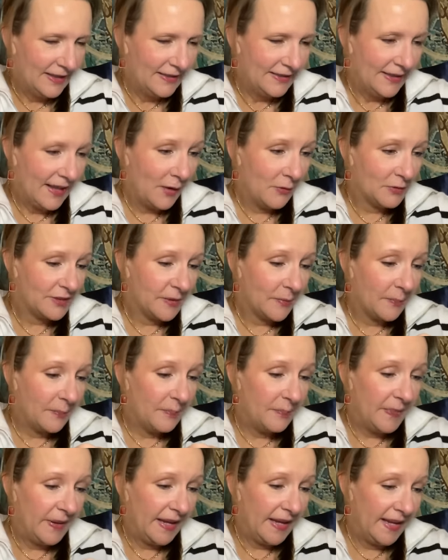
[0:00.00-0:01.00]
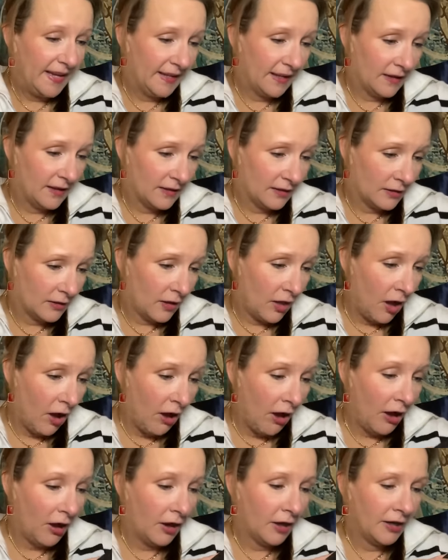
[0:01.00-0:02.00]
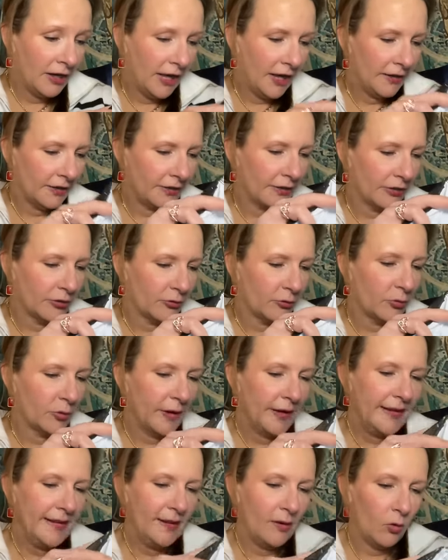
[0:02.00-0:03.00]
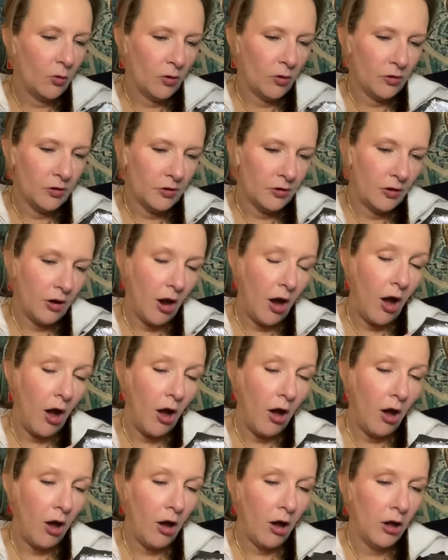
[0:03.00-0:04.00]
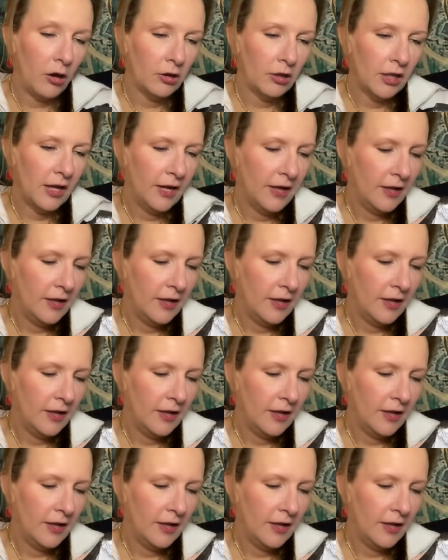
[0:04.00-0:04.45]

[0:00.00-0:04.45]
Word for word: That was a big, long three-order haul.